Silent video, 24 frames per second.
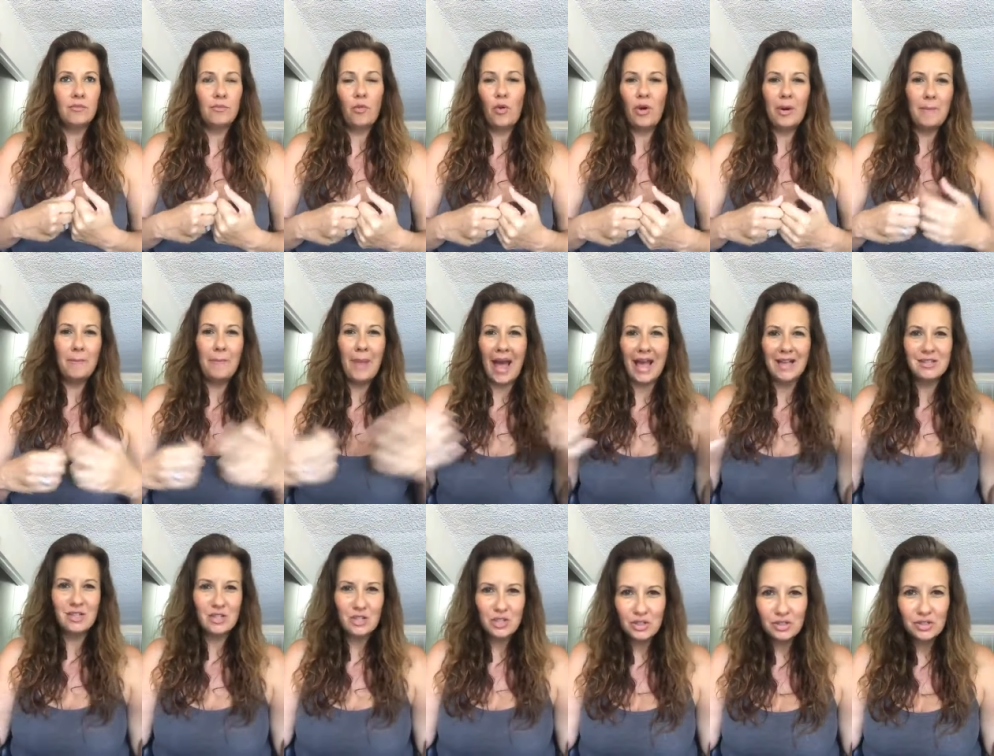What
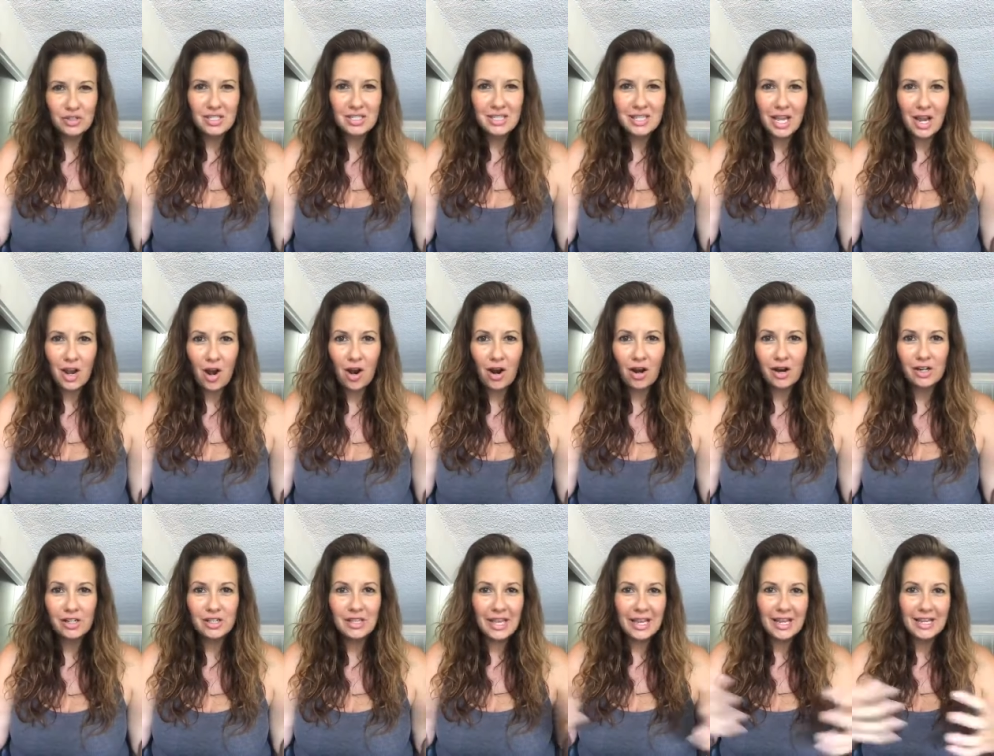bastards they
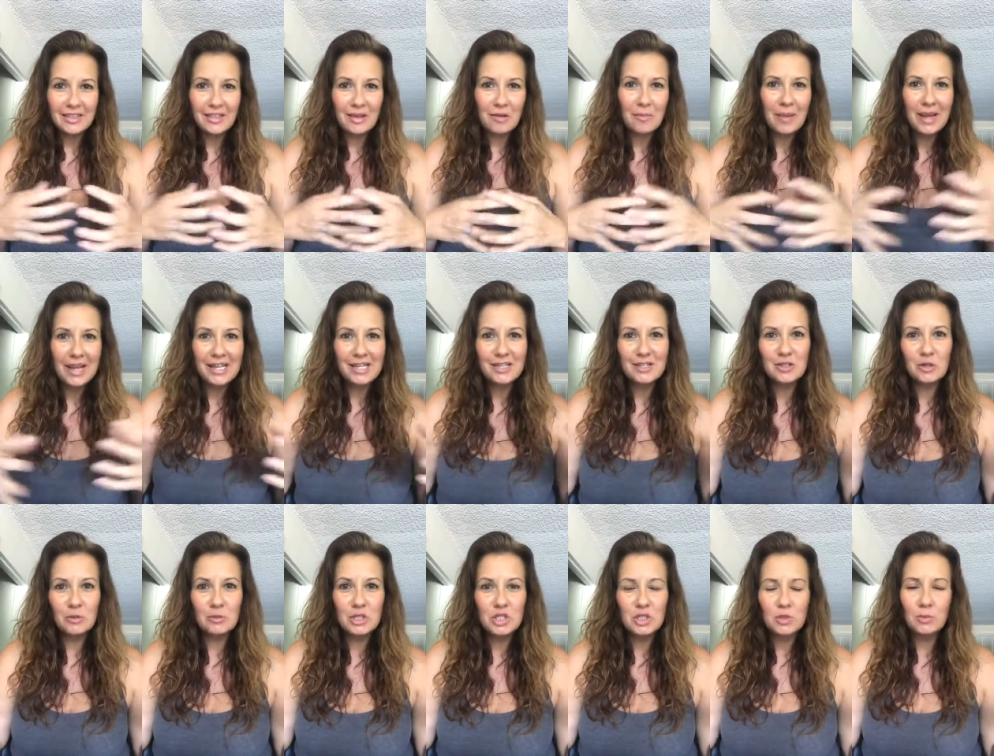are. Like, they're making
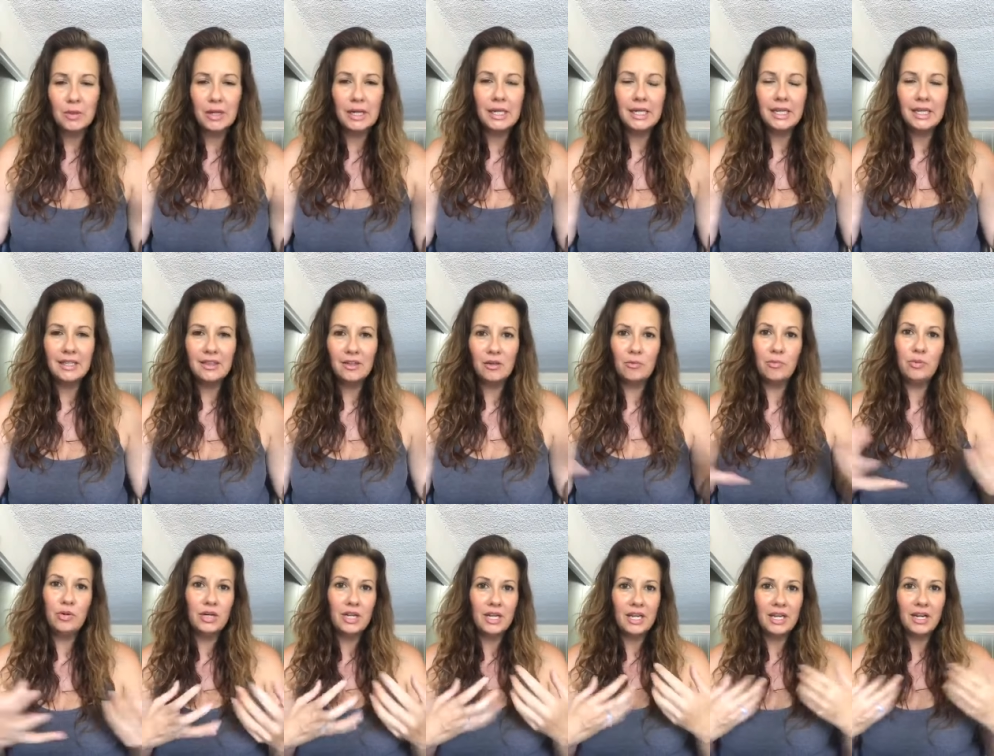so much money and they're
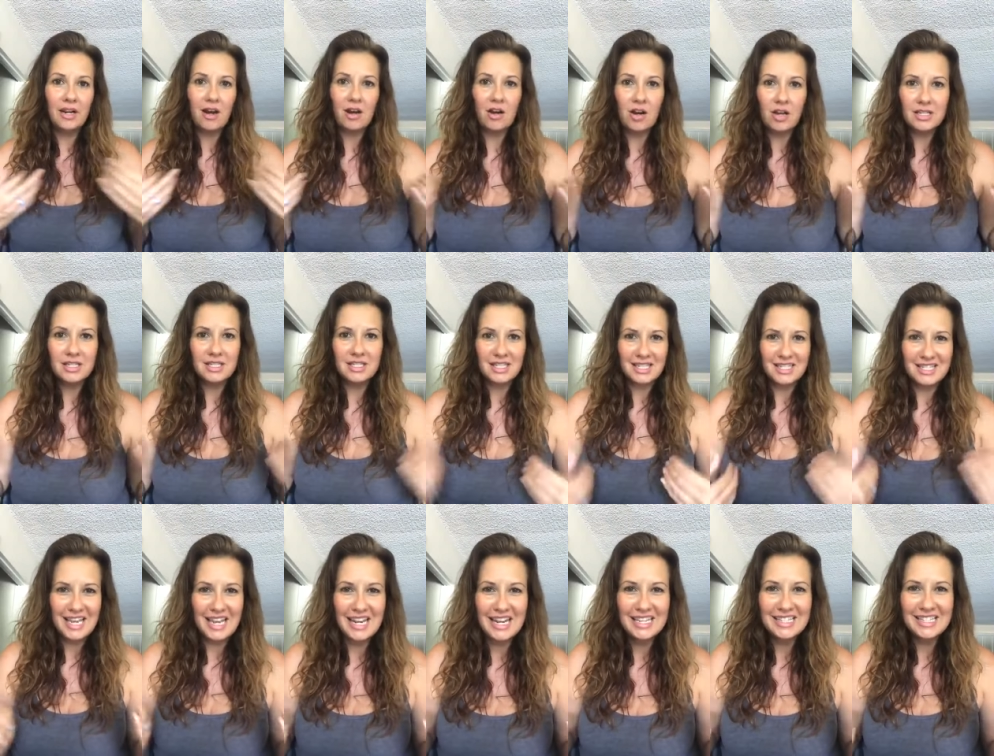putting it on us, the
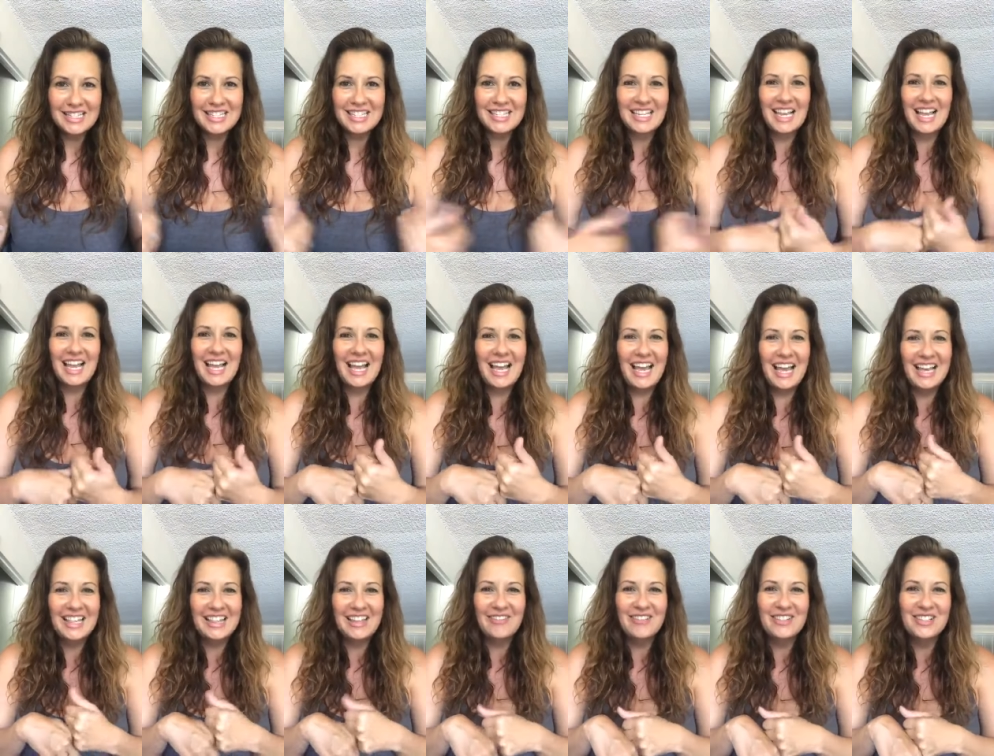tenants.
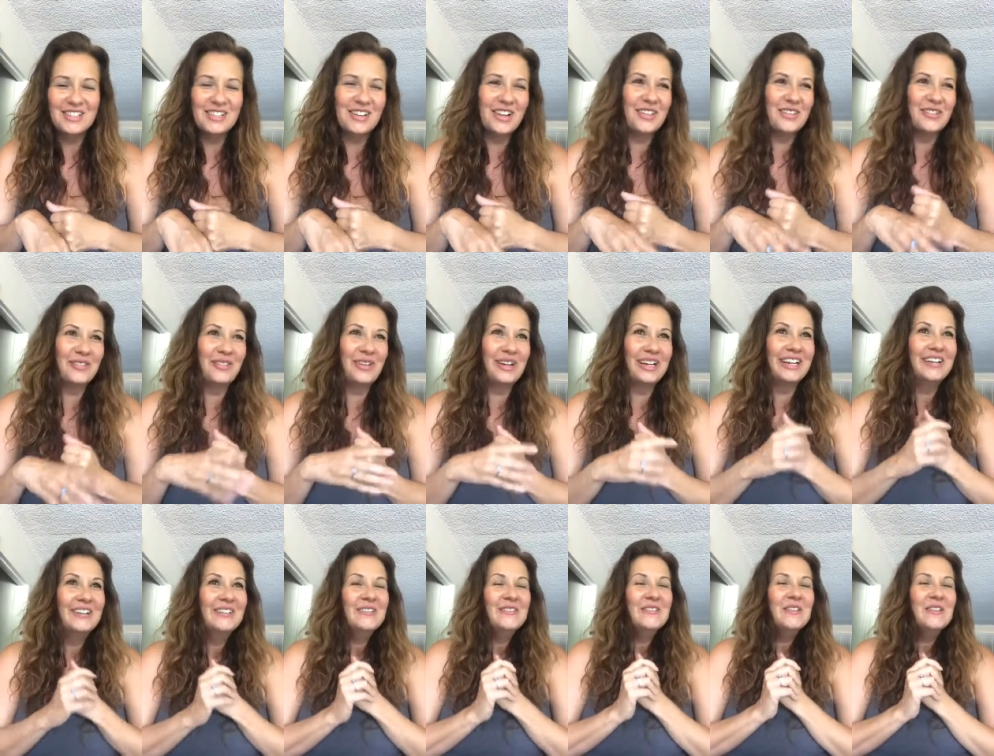That was another one.